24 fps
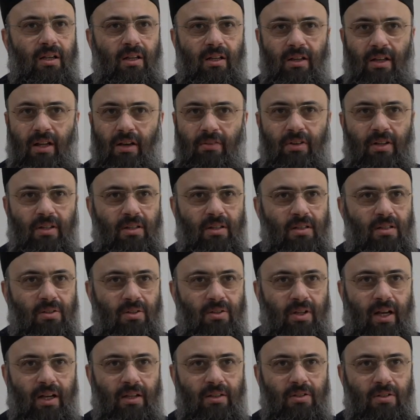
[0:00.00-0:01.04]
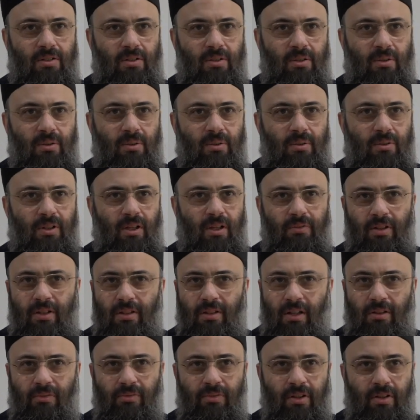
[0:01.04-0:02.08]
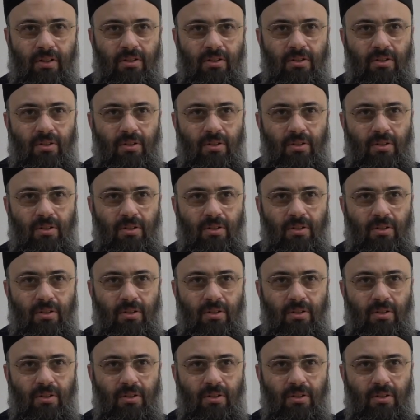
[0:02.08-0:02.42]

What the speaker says: never distracts you, never diverts